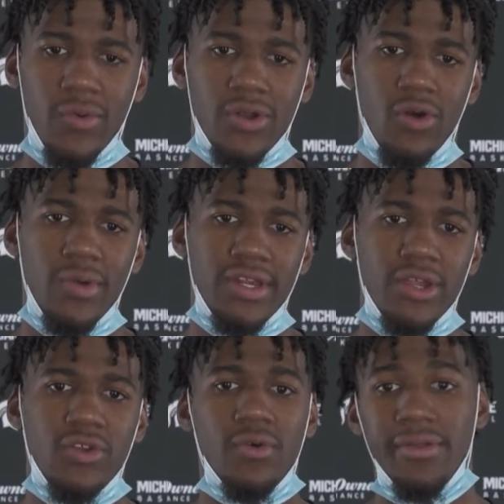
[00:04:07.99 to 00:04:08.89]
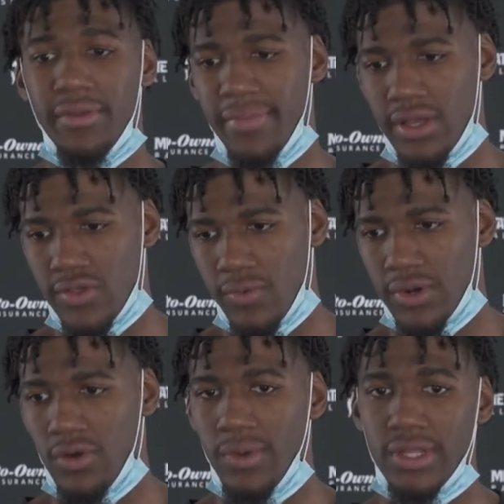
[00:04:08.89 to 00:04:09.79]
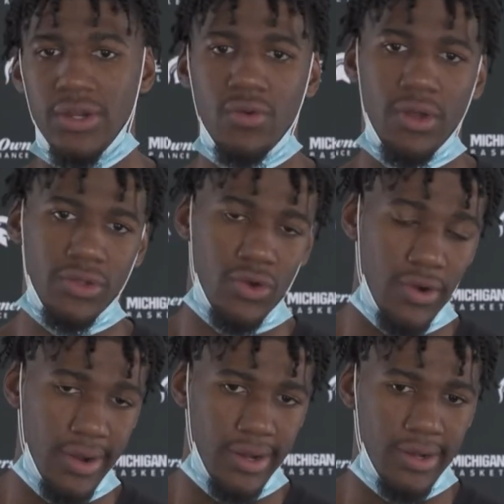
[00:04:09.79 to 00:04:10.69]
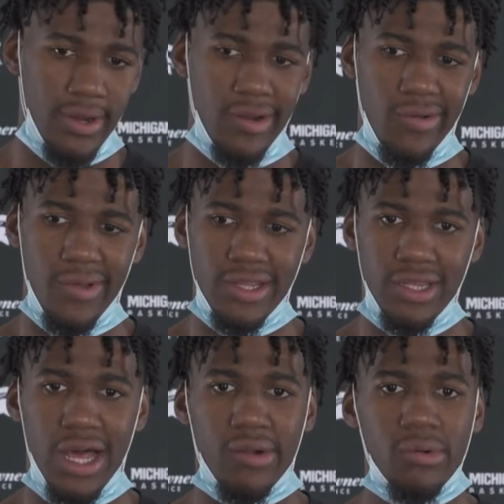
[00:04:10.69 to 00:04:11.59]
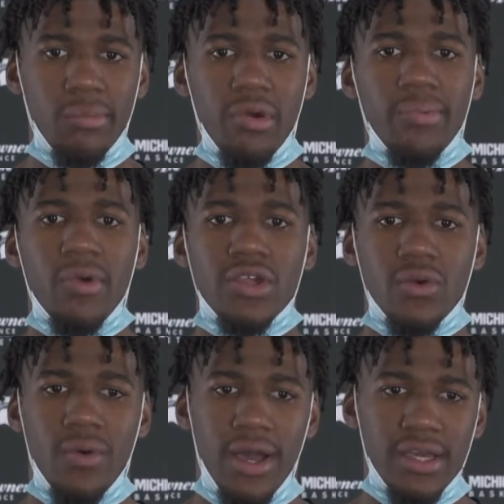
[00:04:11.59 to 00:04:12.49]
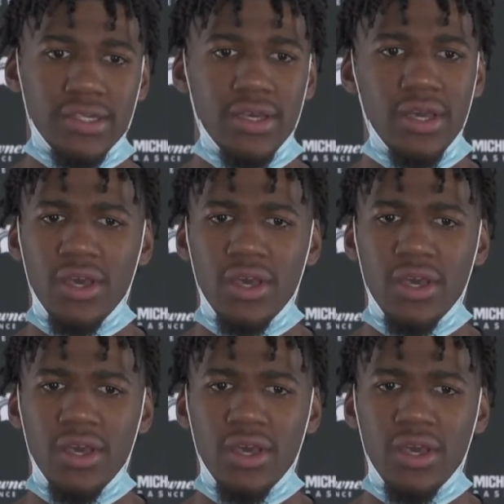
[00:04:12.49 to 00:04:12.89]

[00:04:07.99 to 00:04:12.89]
We know we didn't do on the bench, we know we didn't do on the court, you know, in the locker room preparation-wise,